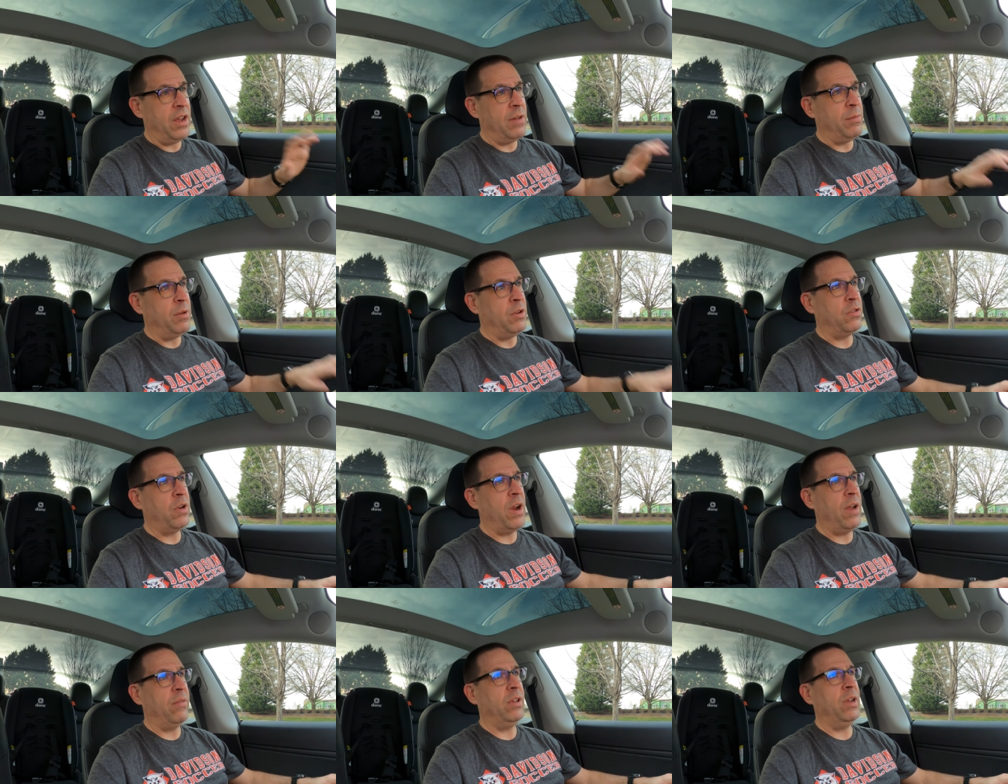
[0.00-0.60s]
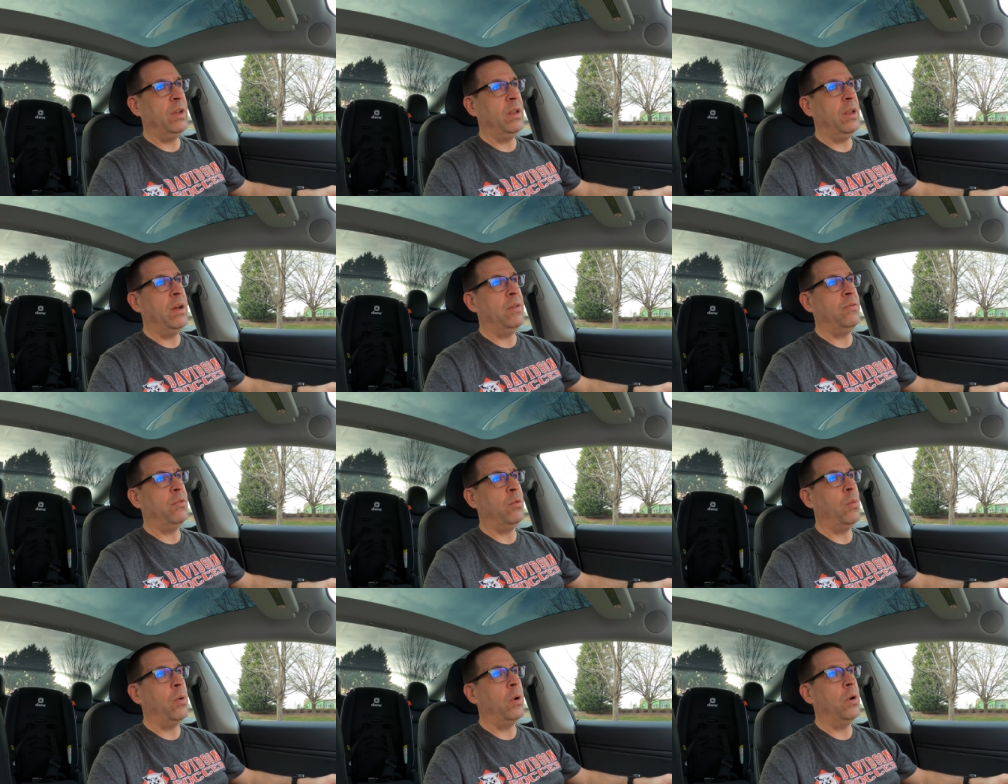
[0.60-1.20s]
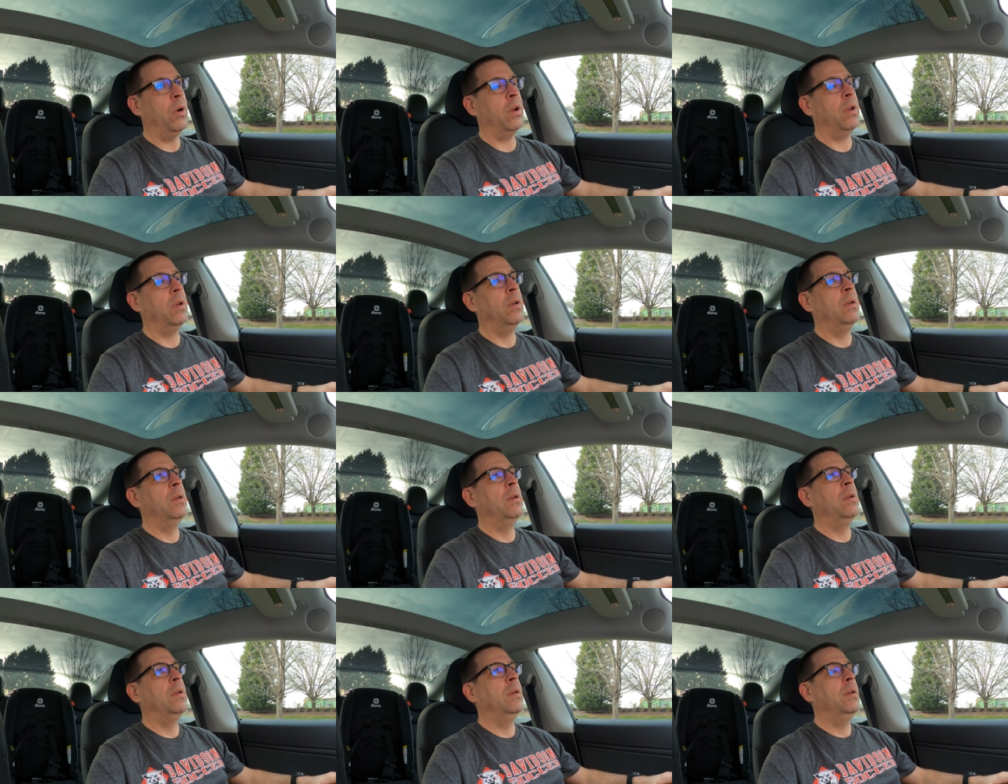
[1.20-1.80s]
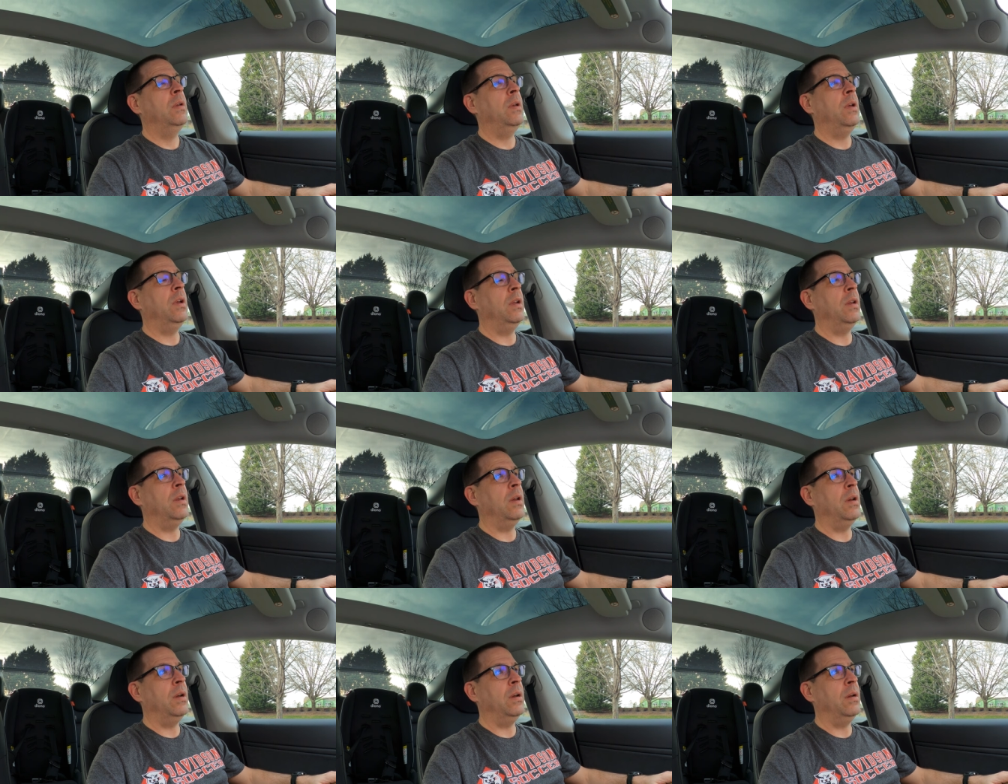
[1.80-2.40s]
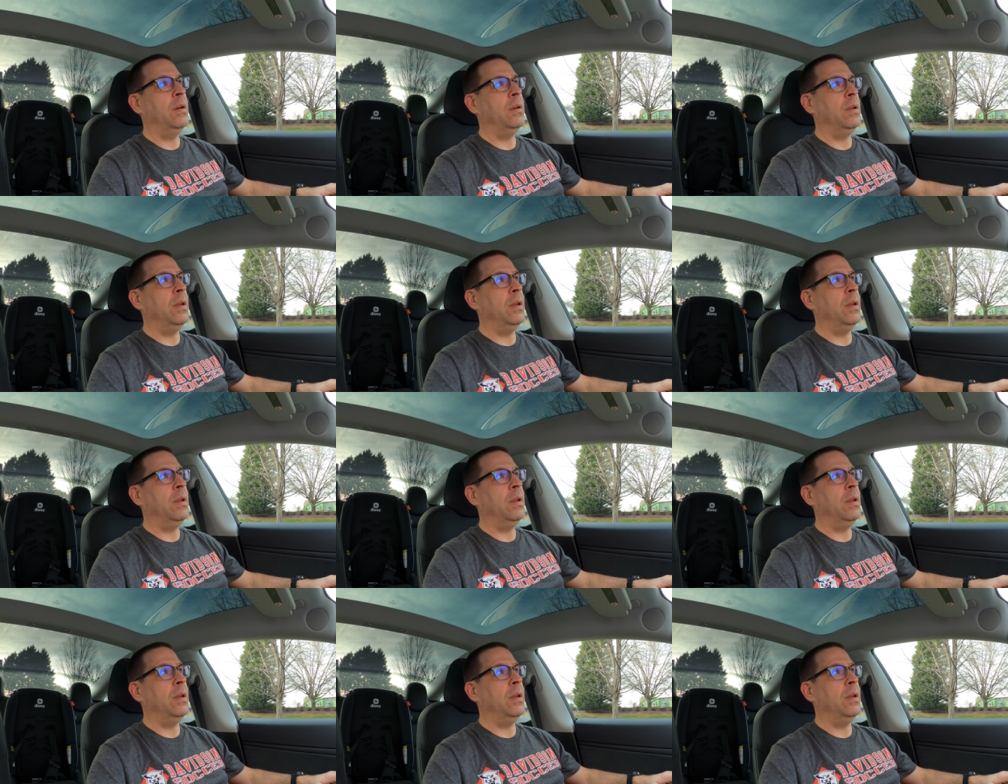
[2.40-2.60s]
I've been traveling a lot for work, and uh,